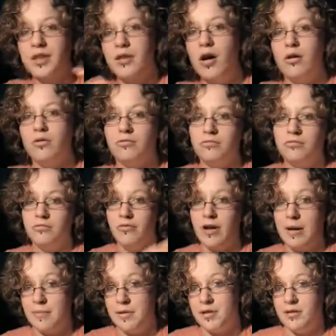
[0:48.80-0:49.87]
Not
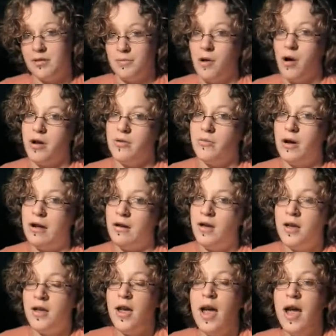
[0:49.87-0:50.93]
ripped to the point where
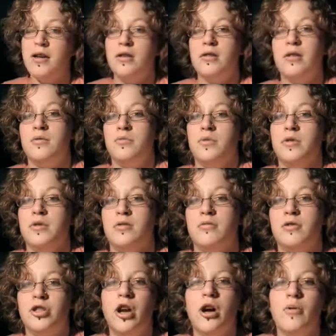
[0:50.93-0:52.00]
anything was
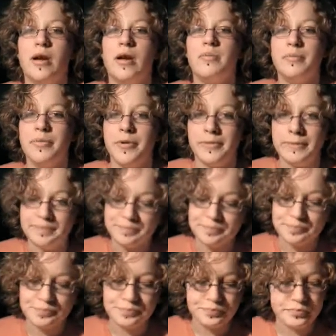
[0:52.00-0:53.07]
showing, but
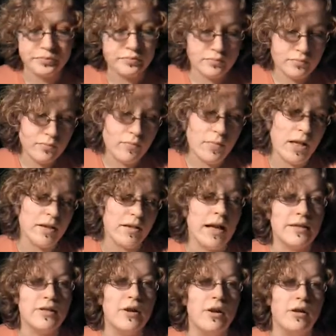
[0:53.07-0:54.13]

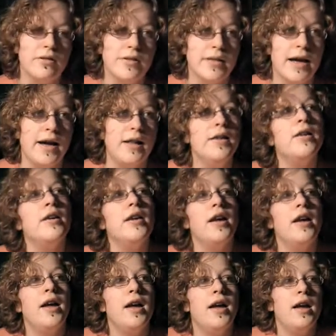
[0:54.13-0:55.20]
that sort of style.
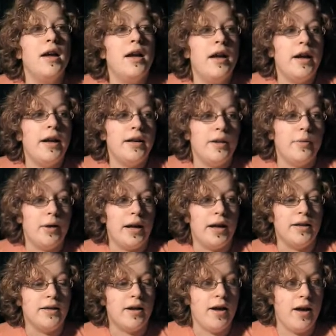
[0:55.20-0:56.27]

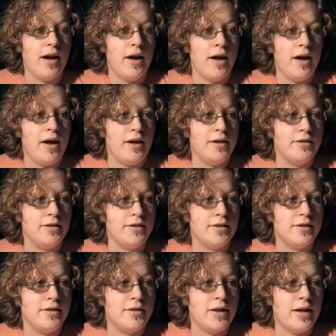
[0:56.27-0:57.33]
Anyway, and
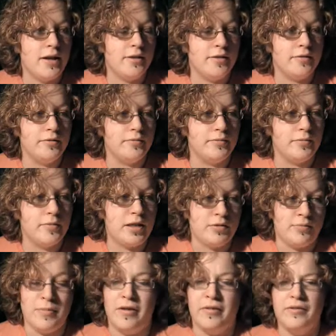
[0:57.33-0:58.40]
these
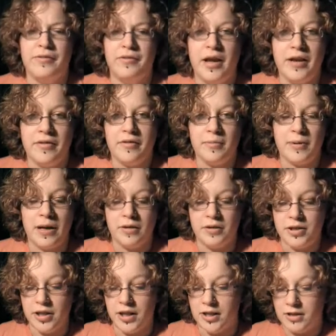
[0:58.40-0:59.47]
are my favourite pair
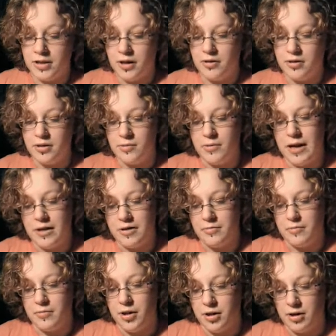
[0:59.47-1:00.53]
of jeans. I used to wear
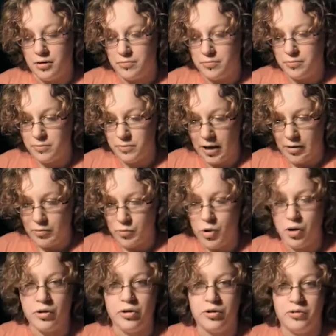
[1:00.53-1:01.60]
them, you know, like
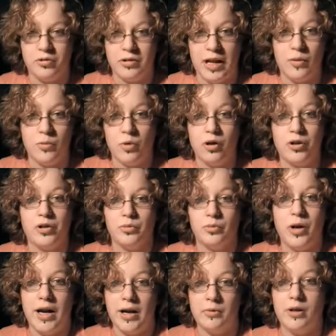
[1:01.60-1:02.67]
wash
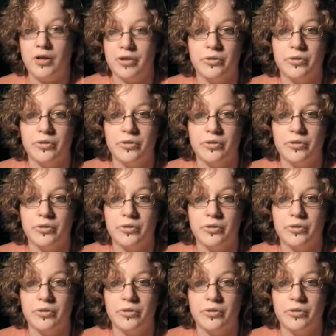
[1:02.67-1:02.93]
and wear,